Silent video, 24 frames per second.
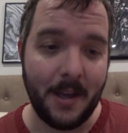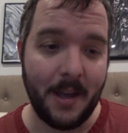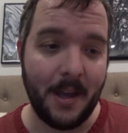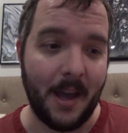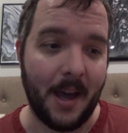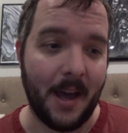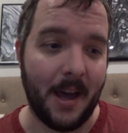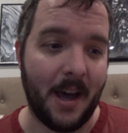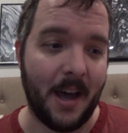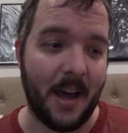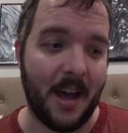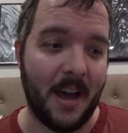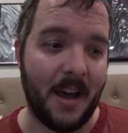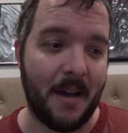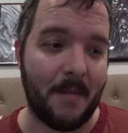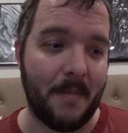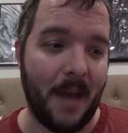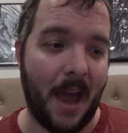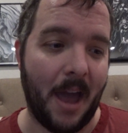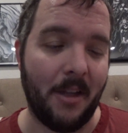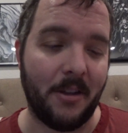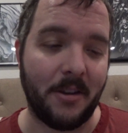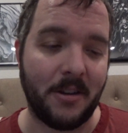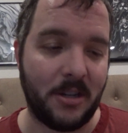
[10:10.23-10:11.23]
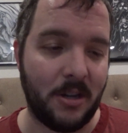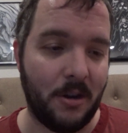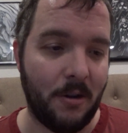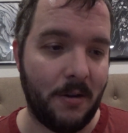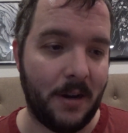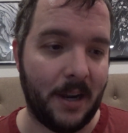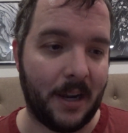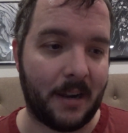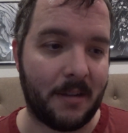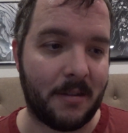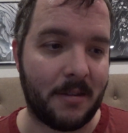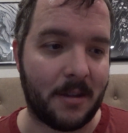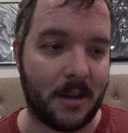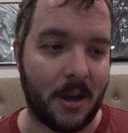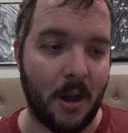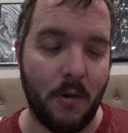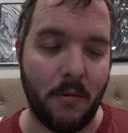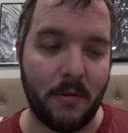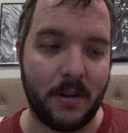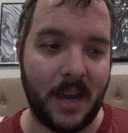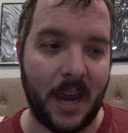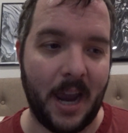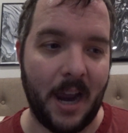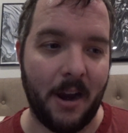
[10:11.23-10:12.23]
Um, Alan Tudyk's
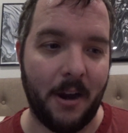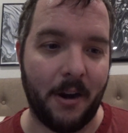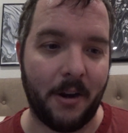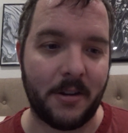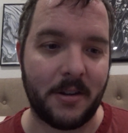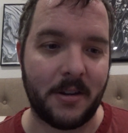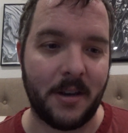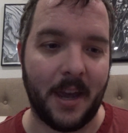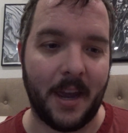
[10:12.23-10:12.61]
goat character,